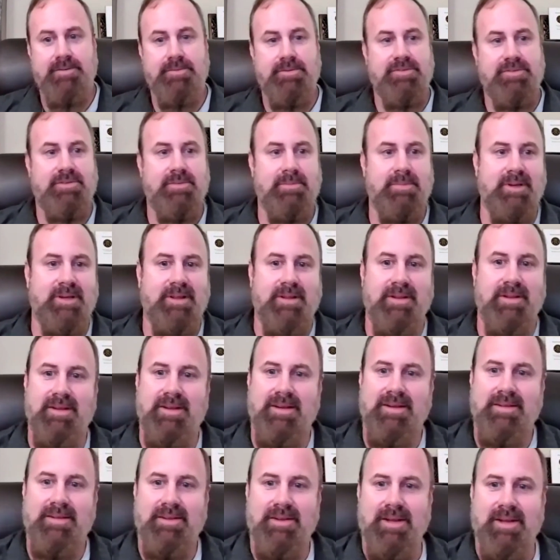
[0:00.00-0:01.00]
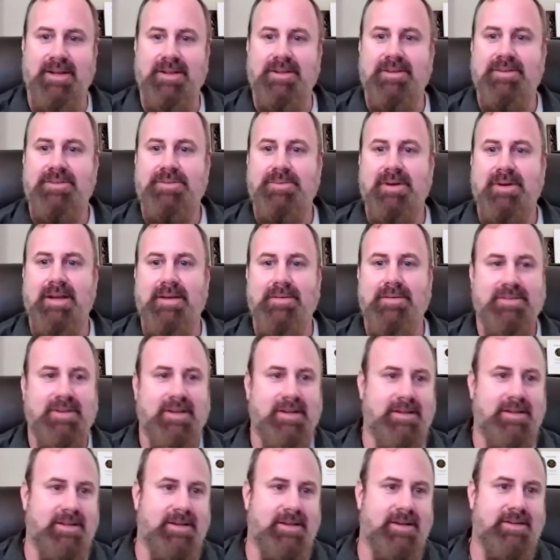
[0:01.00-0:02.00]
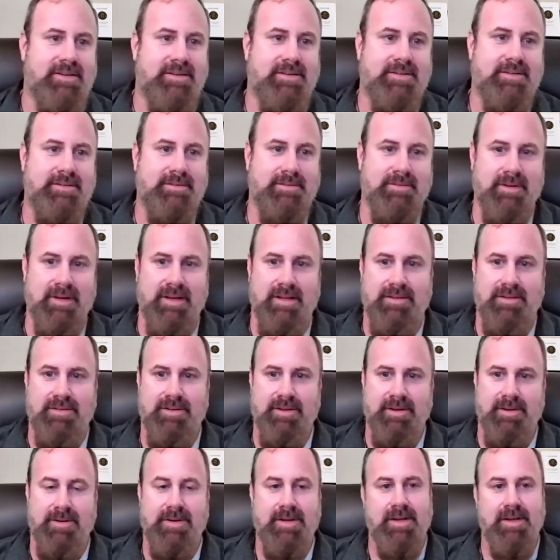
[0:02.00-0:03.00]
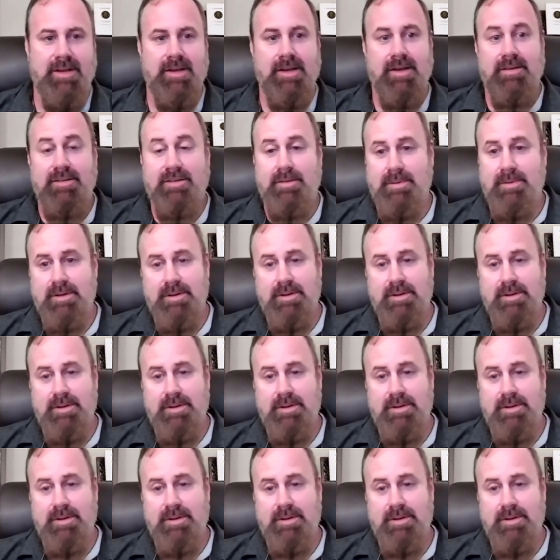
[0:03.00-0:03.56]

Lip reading: which would be the English way of saying that, right? So we do